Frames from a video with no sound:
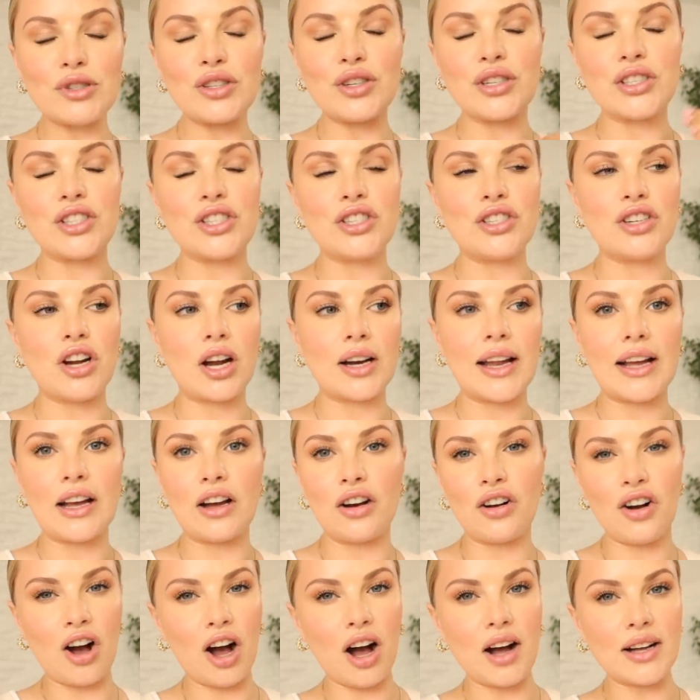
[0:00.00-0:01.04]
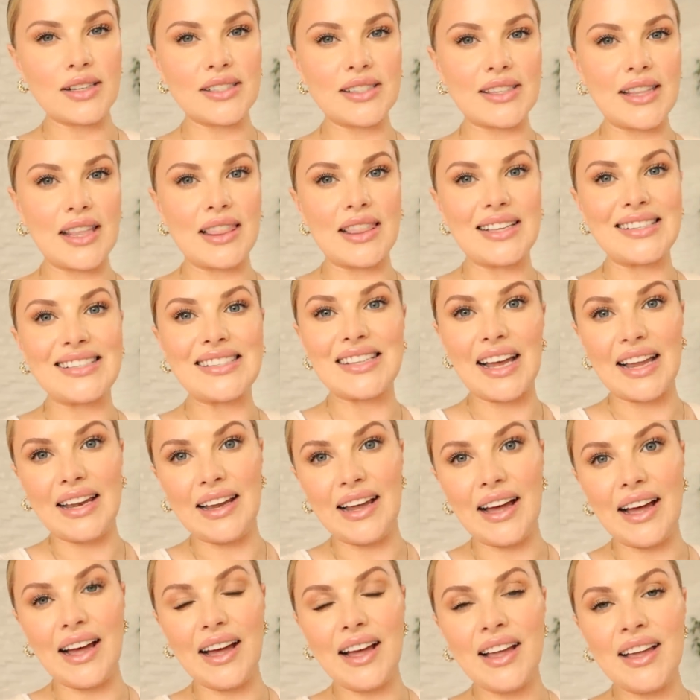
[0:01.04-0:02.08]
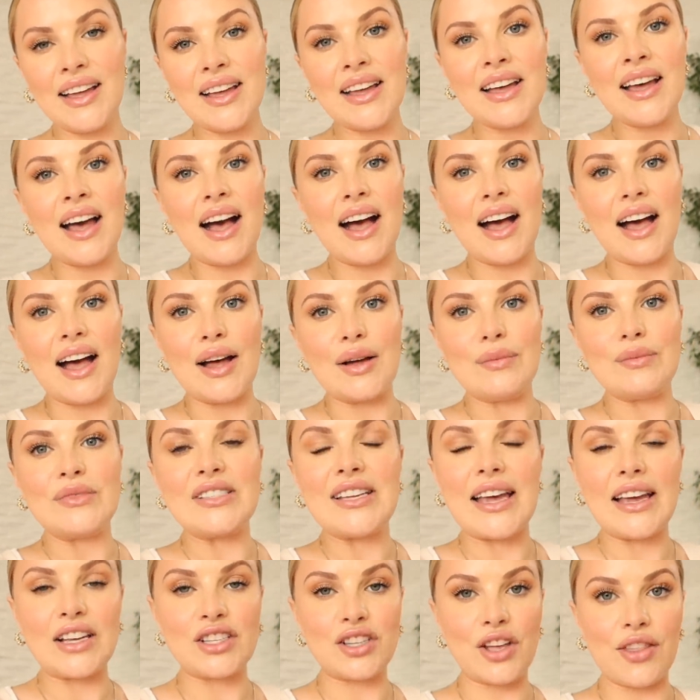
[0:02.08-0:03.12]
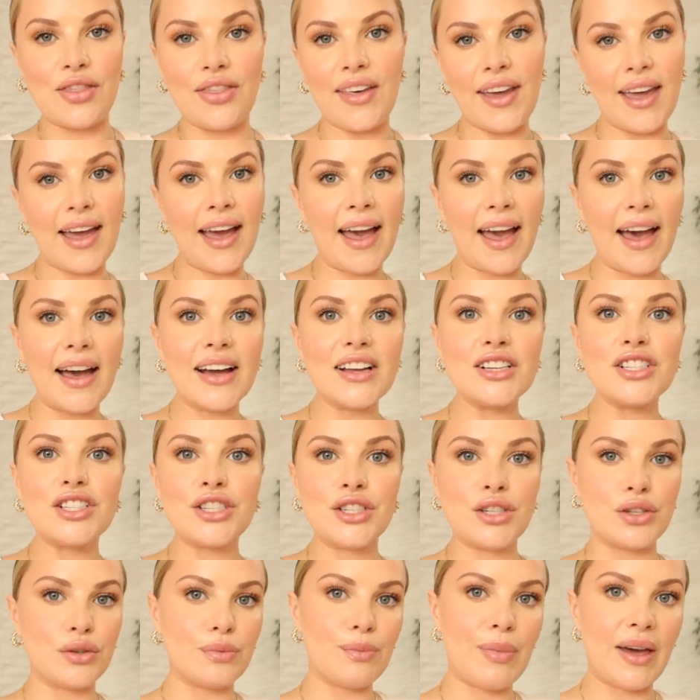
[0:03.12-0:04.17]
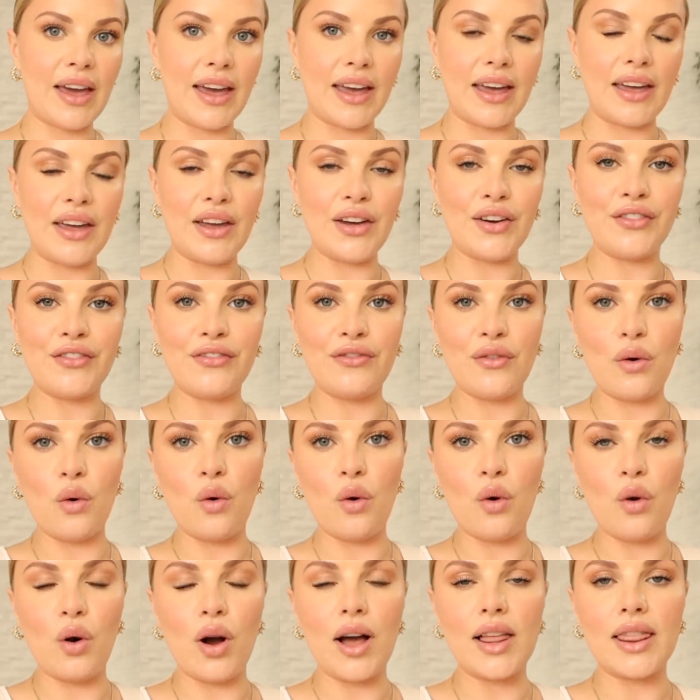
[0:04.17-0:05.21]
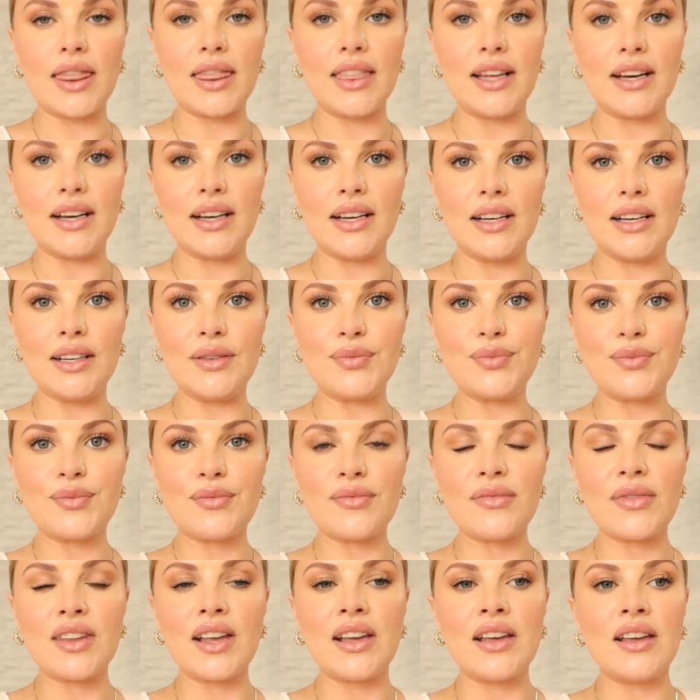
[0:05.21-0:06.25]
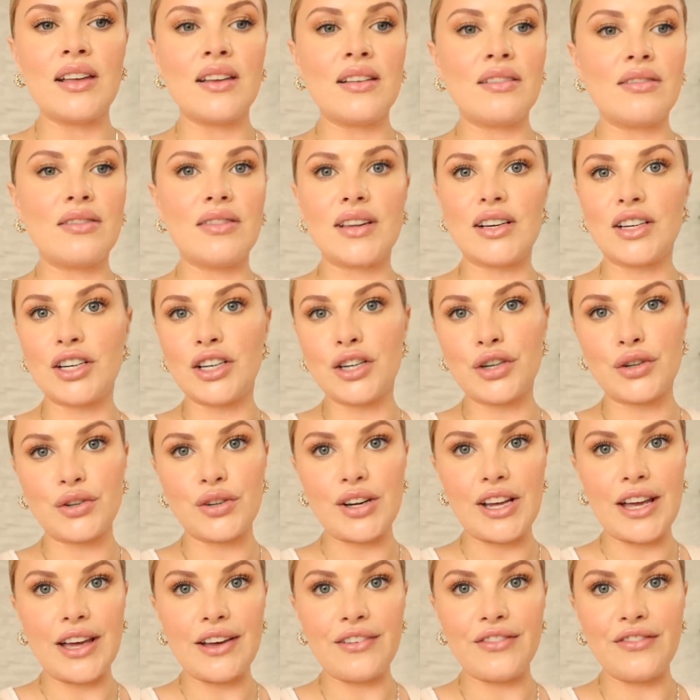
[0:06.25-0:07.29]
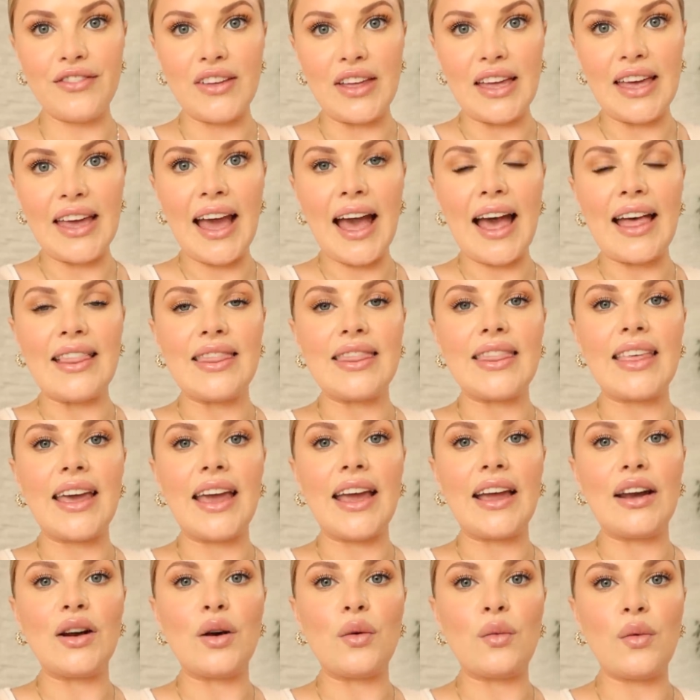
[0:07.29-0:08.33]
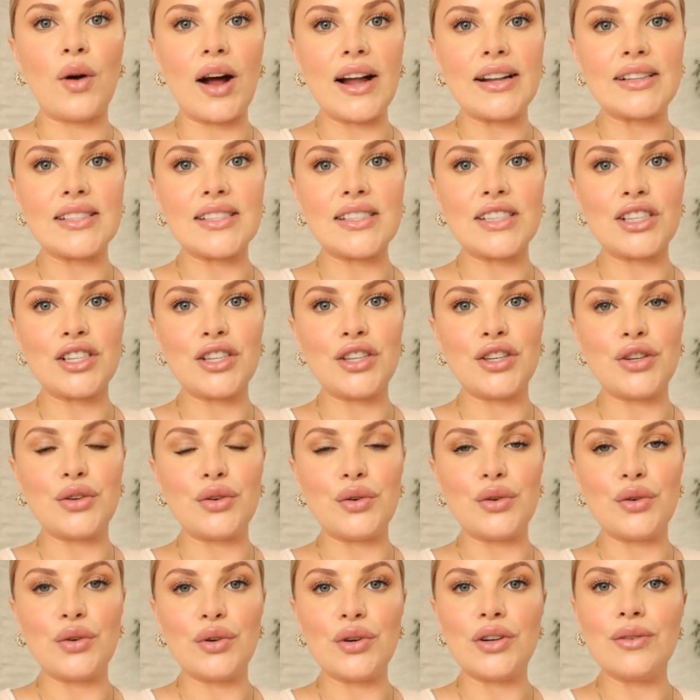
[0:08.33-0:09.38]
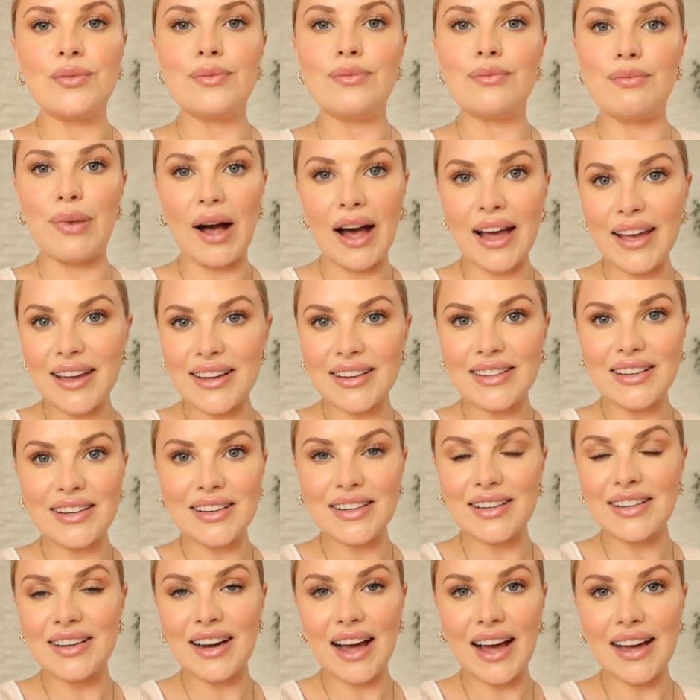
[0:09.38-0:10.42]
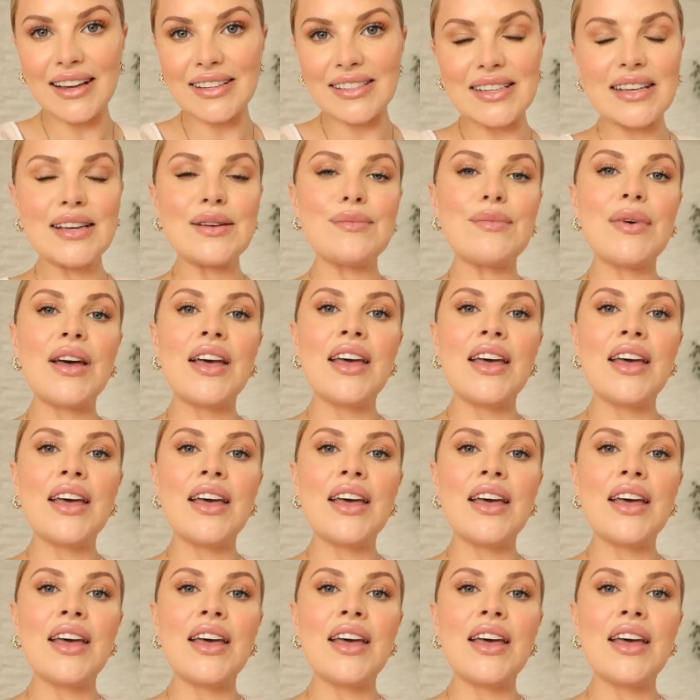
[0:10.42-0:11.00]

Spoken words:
So it's not like a cost that the seller takes on their hand. You pay for the courier fee, and then once you buy an item,